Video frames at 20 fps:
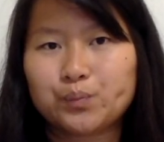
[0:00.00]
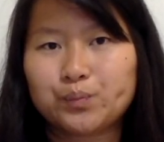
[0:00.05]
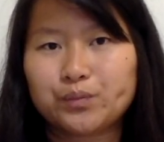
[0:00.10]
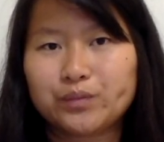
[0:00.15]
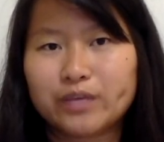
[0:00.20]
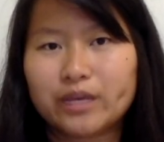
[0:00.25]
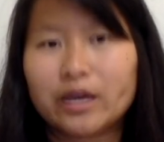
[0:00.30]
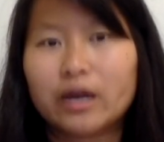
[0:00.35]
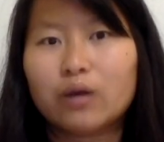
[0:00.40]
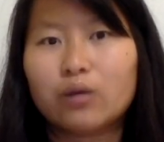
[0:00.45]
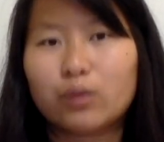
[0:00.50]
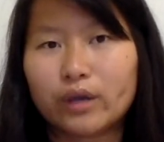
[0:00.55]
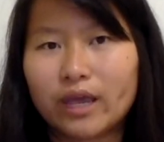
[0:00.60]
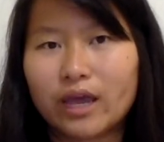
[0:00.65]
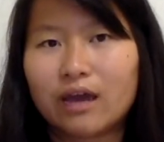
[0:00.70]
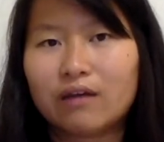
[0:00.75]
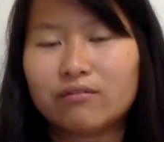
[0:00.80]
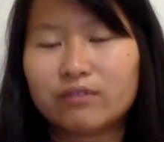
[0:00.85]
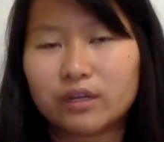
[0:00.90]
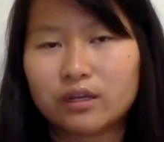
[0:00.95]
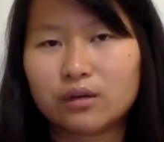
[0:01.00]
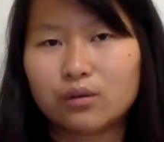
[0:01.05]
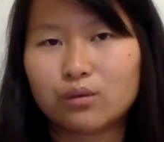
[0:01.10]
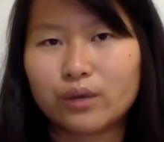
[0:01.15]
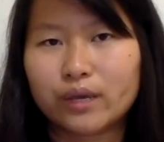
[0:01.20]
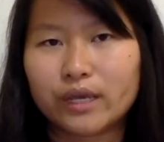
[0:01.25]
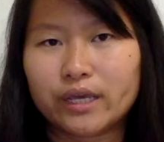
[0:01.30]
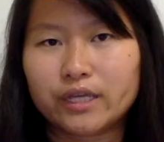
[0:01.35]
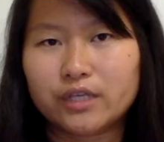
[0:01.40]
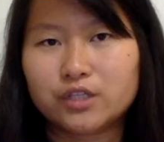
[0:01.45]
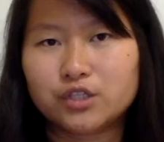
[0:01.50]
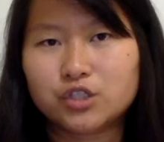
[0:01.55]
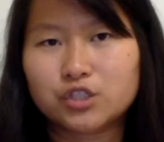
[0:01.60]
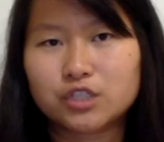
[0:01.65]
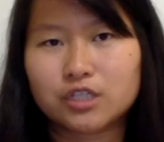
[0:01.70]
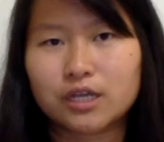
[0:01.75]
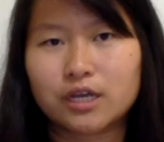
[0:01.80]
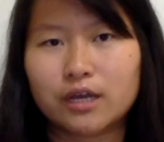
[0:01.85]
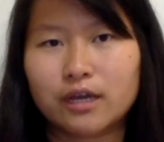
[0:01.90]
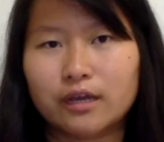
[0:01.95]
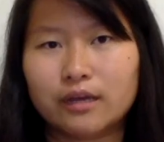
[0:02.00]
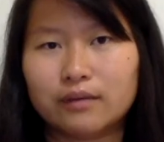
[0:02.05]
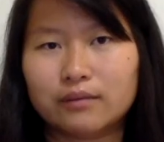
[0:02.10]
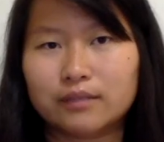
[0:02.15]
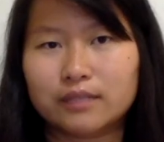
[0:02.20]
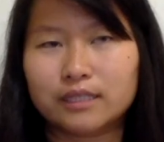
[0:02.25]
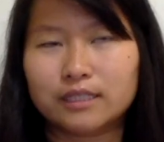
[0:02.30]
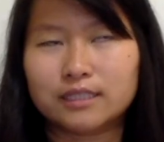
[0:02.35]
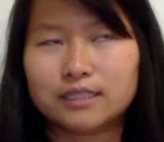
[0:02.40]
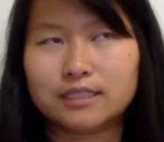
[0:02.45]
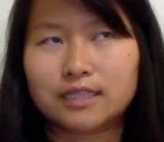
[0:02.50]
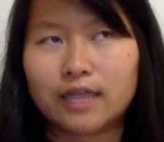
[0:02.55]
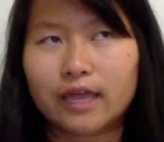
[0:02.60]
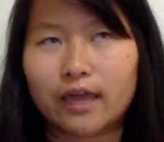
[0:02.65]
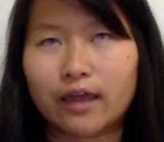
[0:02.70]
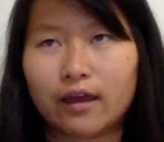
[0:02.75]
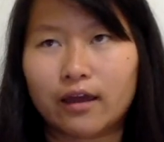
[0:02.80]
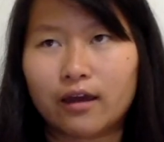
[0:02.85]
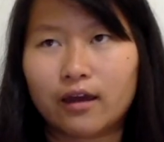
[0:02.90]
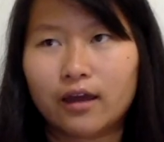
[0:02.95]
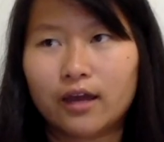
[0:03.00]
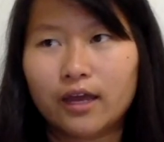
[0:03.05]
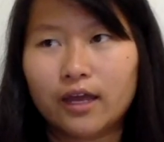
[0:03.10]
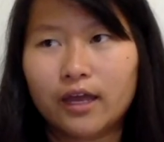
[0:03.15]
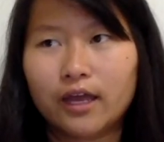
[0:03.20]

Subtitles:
"Yeah, we have it arranged, and it's there."